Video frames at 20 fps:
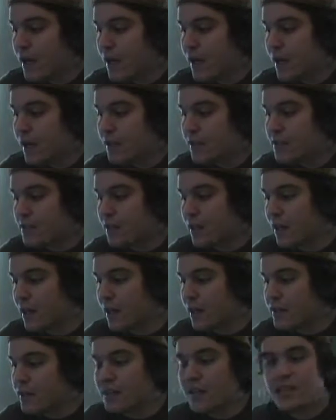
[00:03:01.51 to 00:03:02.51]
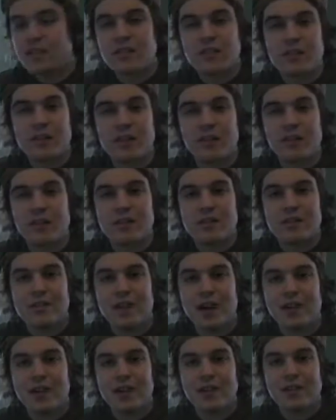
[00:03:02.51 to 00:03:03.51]
it's nice to know that he's
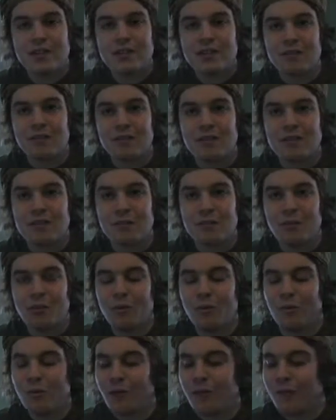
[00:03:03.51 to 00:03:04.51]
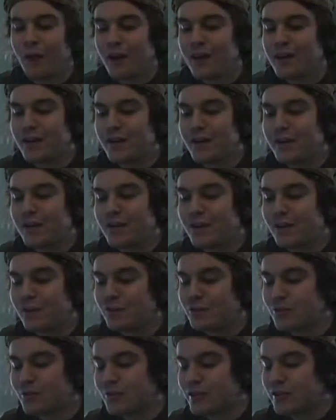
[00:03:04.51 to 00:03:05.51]
not like this invincible fighter, you know,
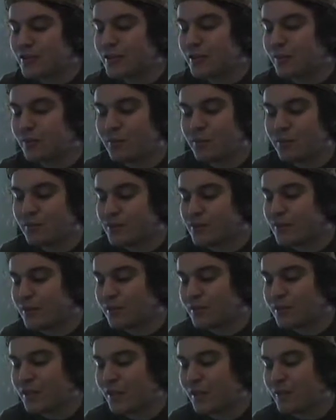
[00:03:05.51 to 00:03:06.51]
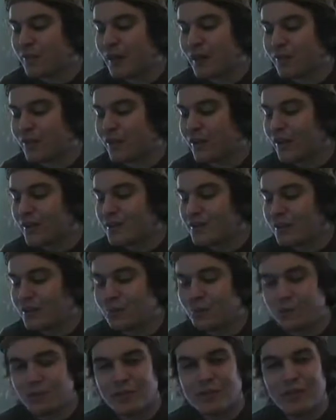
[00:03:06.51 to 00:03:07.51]
doing his thing, but at the same time having lots of
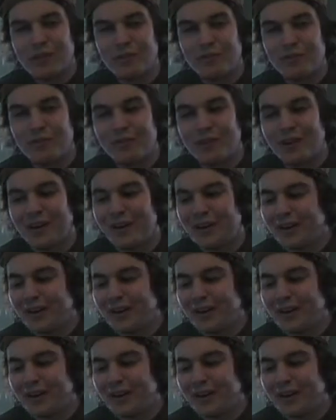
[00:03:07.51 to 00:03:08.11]
cool stuff.